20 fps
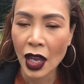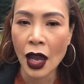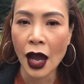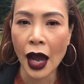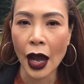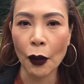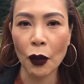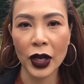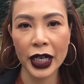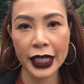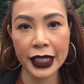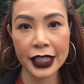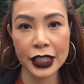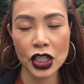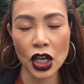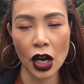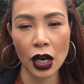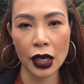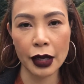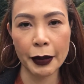I wanted to
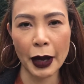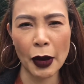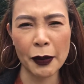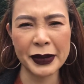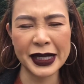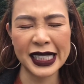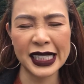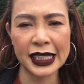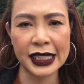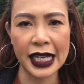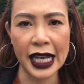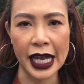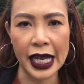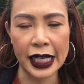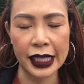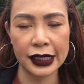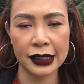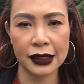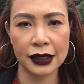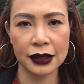talk about
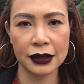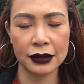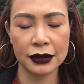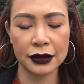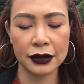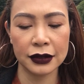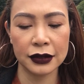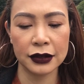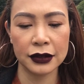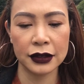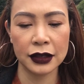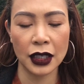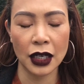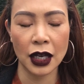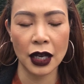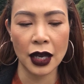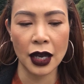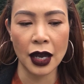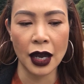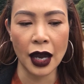mistakes.
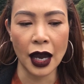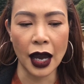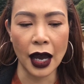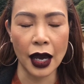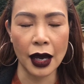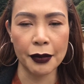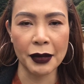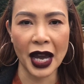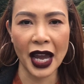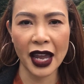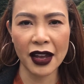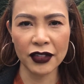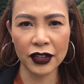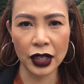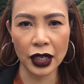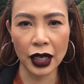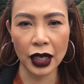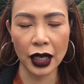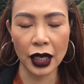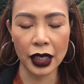I have
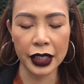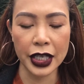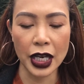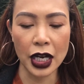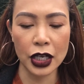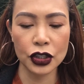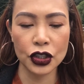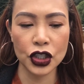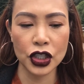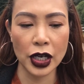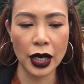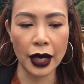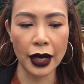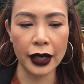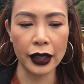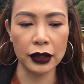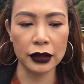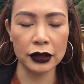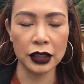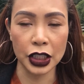a young child,